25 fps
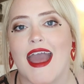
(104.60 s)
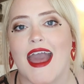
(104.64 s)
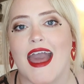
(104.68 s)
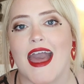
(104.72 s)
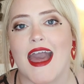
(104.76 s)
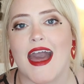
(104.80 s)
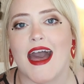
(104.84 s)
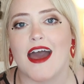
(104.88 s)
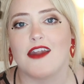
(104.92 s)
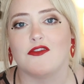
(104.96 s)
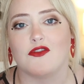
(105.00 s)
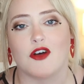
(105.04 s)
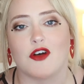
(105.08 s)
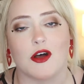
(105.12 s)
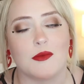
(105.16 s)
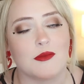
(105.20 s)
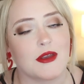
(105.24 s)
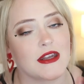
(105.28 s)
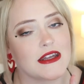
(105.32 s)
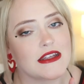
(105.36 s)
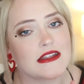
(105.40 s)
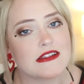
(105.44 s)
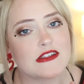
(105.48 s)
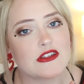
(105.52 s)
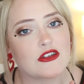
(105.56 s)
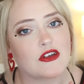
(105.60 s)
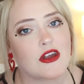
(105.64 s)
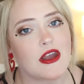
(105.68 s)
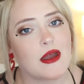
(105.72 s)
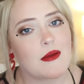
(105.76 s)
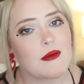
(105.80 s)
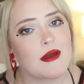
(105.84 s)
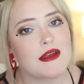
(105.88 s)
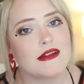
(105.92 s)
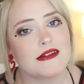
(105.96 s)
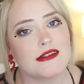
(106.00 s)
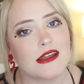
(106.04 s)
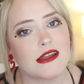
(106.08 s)
and follow me on
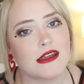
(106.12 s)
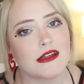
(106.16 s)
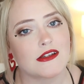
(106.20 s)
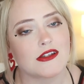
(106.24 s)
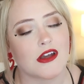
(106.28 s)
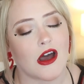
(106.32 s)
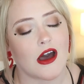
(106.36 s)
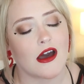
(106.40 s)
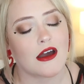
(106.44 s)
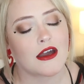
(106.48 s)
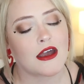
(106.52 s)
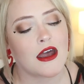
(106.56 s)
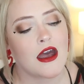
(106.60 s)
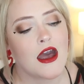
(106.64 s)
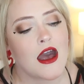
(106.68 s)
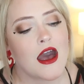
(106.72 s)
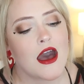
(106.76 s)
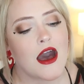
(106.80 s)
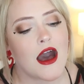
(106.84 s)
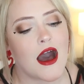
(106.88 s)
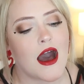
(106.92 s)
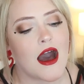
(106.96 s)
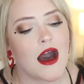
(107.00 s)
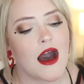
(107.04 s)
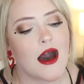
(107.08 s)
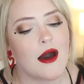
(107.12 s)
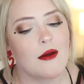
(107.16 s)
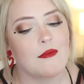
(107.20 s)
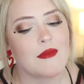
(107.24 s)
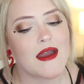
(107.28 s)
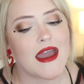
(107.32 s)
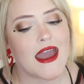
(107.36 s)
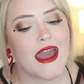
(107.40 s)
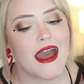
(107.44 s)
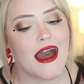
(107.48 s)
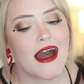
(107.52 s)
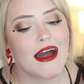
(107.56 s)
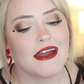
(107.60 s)
Instagram and TikTok.
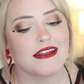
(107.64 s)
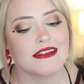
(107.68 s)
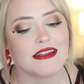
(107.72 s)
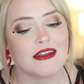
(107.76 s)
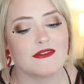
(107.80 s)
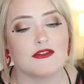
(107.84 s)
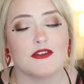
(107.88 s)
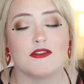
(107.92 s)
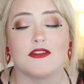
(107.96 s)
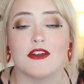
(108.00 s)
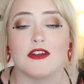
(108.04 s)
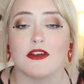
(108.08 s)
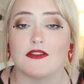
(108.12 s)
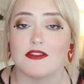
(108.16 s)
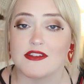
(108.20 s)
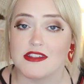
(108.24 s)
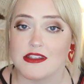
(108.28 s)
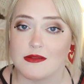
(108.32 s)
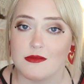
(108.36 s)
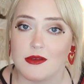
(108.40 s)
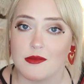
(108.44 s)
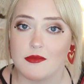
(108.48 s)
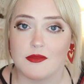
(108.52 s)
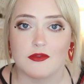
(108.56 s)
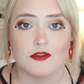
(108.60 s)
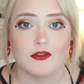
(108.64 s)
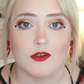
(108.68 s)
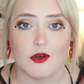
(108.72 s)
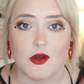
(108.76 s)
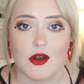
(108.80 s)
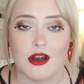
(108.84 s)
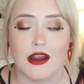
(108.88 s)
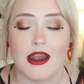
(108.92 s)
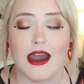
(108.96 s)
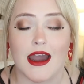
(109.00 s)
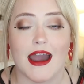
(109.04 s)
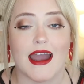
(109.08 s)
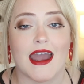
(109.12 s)
And if you've never seen me
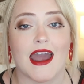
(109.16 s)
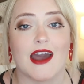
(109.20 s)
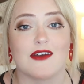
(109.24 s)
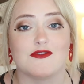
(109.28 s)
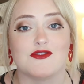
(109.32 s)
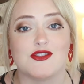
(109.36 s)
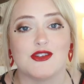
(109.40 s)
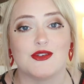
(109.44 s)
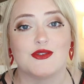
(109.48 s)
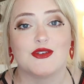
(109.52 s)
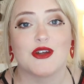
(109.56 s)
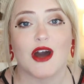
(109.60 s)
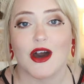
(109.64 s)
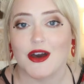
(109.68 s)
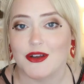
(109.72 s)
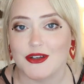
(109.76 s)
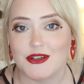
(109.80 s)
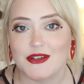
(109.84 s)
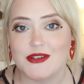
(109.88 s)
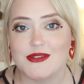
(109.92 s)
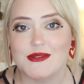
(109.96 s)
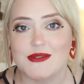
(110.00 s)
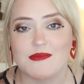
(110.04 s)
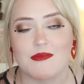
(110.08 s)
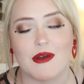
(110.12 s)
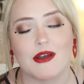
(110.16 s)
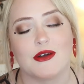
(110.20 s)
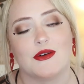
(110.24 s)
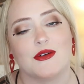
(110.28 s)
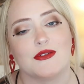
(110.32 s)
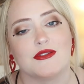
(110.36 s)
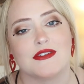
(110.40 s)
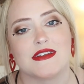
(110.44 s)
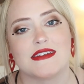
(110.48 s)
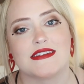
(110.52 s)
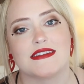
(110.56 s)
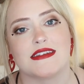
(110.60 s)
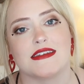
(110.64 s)
before, I have two daughters. My
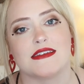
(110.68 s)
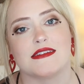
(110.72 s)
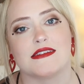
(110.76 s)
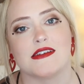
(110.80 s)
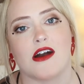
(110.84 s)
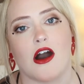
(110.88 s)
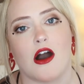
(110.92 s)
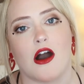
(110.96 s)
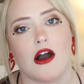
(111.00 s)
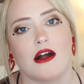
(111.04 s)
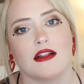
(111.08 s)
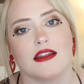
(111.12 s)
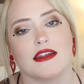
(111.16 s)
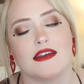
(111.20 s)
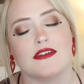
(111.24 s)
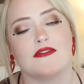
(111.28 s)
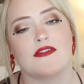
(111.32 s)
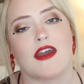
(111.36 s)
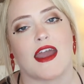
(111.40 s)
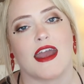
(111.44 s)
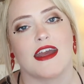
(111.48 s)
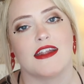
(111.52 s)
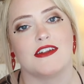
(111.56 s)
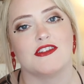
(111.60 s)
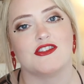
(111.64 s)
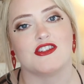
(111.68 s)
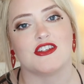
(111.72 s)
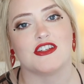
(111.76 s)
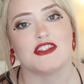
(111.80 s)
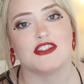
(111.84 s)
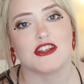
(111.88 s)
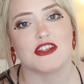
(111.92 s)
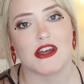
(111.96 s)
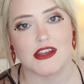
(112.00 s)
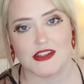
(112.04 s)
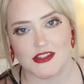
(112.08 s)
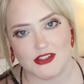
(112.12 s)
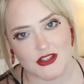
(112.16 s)
oldest is Olive and she
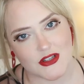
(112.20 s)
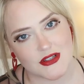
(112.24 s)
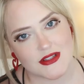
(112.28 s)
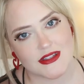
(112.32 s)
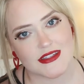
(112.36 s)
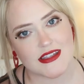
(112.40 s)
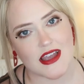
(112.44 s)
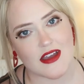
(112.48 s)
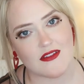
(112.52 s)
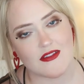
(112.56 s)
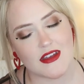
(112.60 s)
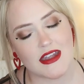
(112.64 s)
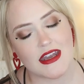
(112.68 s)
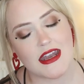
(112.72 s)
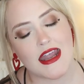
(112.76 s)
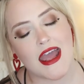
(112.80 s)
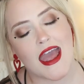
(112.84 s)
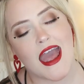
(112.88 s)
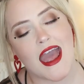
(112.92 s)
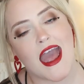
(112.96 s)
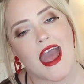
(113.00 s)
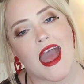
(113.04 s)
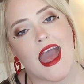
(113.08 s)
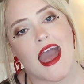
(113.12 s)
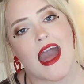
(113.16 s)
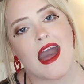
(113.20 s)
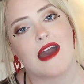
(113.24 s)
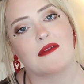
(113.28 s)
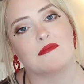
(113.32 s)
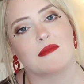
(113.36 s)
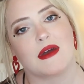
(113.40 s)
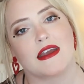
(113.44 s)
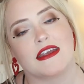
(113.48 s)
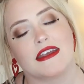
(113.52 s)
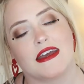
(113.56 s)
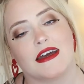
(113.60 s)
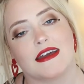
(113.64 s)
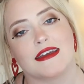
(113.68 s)
just turned 7, and
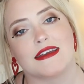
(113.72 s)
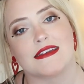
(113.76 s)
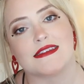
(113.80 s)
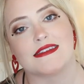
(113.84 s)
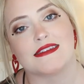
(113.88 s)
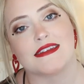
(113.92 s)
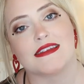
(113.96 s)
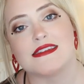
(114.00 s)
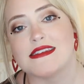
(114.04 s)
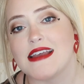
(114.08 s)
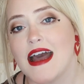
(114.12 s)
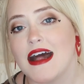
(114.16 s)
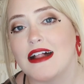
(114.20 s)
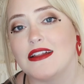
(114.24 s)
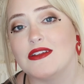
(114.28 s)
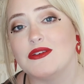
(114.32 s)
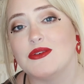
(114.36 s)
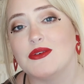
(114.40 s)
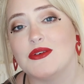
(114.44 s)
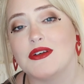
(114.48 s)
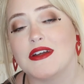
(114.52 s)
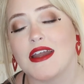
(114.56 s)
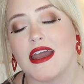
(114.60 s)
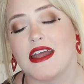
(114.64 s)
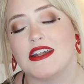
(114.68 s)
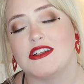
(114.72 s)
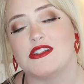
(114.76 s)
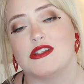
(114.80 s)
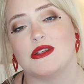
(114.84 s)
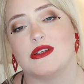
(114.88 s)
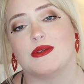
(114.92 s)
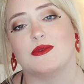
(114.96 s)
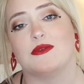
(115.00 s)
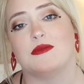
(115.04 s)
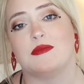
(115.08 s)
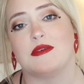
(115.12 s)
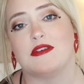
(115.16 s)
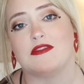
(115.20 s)
my youngest is Eleanor and
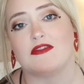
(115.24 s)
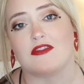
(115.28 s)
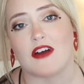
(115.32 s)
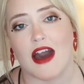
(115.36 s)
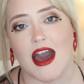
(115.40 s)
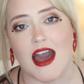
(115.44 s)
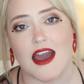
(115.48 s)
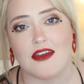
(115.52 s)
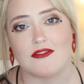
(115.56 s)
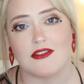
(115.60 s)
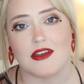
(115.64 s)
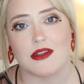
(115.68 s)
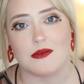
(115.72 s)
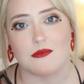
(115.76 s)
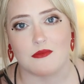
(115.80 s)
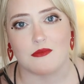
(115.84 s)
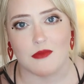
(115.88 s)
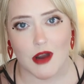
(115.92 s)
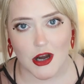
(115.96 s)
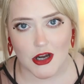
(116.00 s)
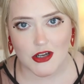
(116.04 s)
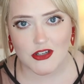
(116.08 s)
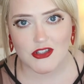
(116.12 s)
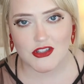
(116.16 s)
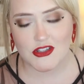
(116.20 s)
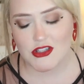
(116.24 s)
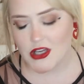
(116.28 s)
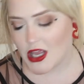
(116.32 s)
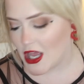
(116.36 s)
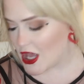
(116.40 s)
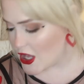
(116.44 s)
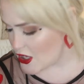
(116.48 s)
she will be 5 in March.